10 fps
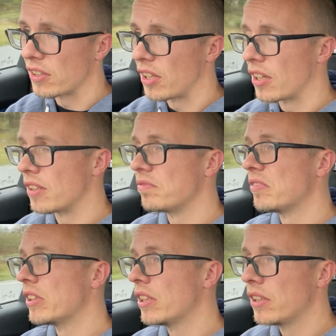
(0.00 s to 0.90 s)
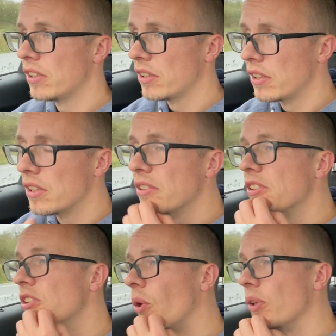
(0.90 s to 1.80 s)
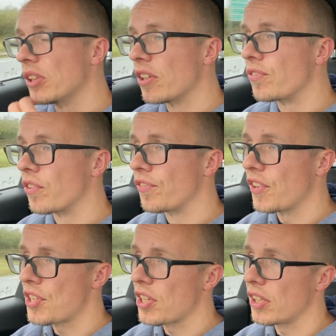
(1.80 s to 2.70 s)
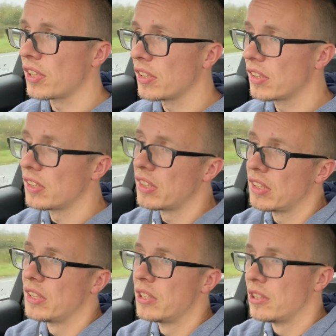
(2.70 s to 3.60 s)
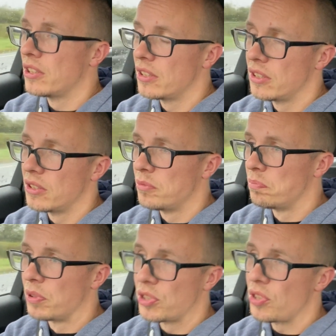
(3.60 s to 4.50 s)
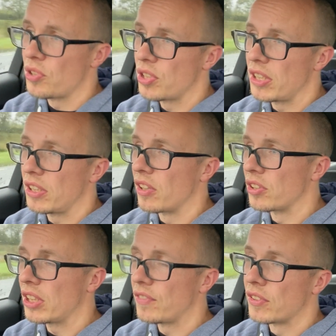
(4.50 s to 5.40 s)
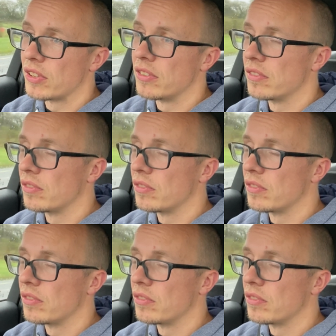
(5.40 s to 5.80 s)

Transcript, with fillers: are going there for fishing, but usually not even.